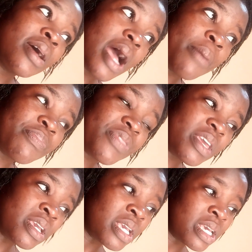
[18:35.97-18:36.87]
I'm
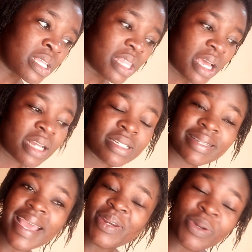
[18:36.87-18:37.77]
thinking that,
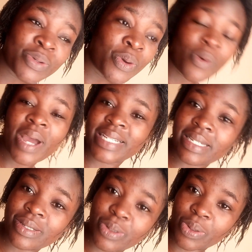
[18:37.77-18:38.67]
I don't know, I
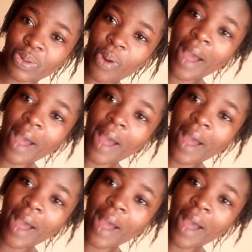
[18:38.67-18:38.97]
just don't know.